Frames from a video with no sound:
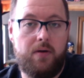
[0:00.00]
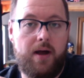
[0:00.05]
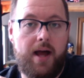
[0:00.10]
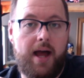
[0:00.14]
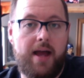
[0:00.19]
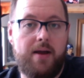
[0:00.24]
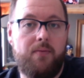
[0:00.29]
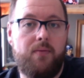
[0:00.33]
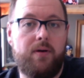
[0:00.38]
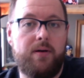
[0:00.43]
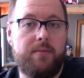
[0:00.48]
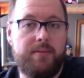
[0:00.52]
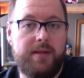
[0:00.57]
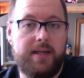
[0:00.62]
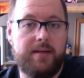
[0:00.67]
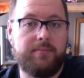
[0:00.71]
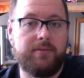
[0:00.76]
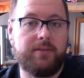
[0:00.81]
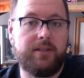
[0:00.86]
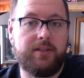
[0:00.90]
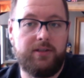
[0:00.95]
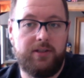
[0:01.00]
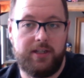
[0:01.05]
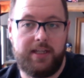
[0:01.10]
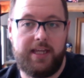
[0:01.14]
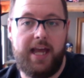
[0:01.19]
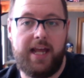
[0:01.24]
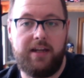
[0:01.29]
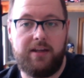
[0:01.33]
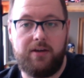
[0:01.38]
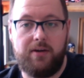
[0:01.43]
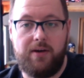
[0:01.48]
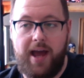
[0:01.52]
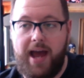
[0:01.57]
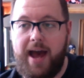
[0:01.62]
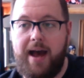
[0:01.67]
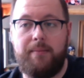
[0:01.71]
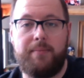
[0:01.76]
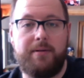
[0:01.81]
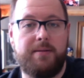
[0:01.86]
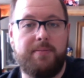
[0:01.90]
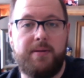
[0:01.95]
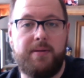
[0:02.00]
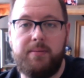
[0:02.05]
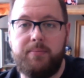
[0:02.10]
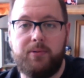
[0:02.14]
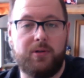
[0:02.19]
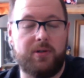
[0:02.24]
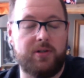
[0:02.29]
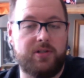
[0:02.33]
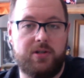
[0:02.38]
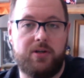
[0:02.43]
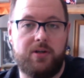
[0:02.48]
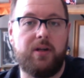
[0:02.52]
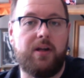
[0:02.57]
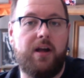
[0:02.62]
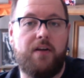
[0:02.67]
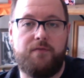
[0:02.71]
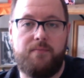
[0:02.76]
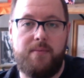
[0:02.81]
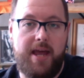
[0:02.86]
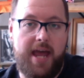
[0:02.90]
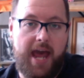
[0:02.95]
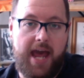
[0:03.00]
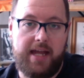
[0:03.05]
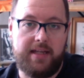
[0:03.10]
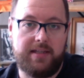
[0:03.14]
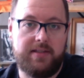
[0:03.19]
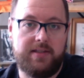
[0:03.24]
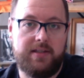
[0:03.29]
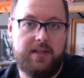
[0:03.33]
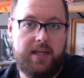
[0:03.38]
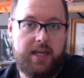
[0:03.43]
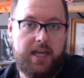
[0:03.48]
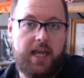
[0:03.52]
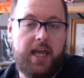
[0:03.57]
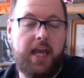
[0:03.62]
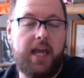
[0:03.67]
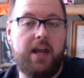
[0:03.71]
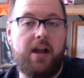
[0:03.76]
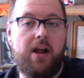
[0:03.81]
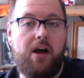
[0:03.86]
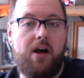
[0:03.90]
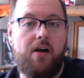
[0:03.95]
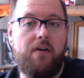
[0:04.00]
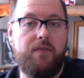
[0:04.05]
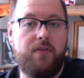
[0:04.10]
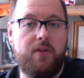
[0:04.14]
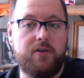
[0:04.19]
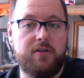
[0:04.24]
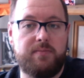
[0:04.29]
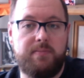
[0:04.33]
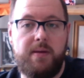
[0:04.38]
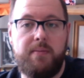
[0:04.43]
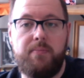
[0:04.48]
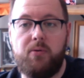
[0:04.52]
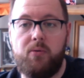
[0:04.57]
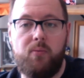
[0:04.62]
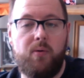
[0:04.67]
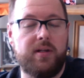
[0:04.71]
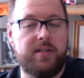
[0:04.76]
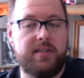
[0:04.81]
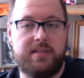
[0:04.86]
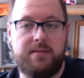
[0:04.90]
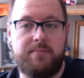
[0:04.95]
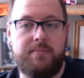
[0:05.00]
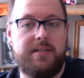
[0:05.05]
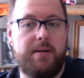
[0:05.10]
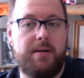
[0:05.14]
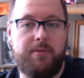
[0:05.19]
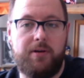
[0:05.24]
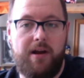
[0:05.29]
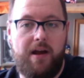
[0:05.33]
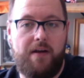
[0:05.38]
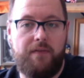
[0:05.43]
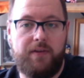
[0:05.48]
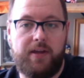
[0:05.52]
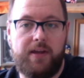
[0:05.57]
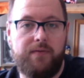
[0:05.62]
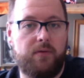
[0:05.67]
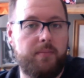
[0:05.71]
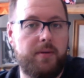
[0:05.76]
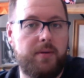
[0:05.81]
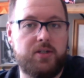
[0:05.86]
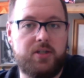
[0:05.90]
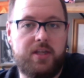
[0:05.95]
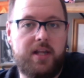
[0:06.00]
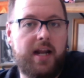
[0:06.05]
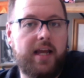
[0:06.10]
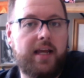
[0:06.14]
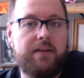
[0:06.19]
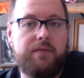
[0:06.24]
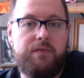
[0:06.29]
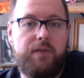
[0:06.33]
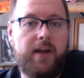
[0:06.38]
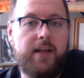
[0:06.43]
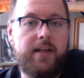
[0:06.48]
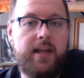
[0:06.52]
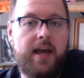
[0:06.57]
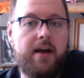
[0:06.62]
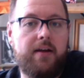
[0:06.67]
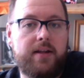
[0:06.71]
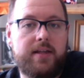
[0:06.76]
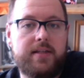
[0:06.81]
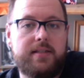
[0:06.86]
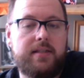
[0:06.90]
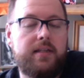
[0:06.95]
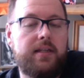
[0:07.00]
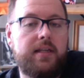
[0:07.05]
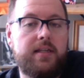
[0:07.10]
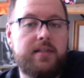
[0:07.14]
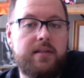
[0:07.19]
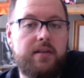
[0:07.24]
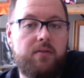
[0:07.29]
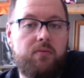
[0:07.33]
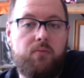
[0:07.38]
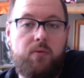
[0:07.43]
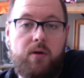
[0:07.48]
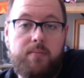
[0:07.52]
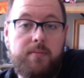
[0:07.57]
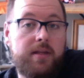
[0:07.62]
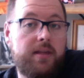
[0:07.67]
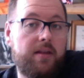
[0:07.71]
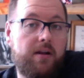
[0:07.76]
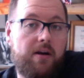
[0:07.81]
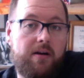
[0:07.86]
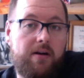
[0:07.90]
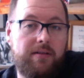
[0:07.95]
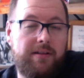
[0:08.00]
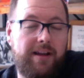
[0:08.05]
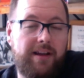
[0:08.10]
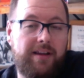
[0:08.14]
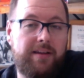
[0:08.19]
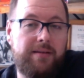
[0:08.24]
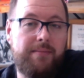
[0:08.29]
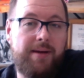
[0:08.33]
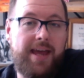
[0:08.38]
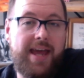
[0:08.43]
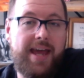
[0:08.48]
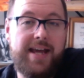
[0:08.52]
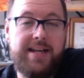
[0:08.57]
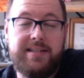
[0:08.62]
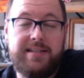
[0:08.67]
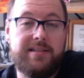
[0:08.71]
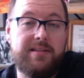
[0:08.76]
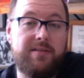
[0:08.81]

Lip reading: I want to be able to look at and go, how many people are turning off my ads? And of those people, what's some demographic information that I could find out? Is it women that aren't liking my ads?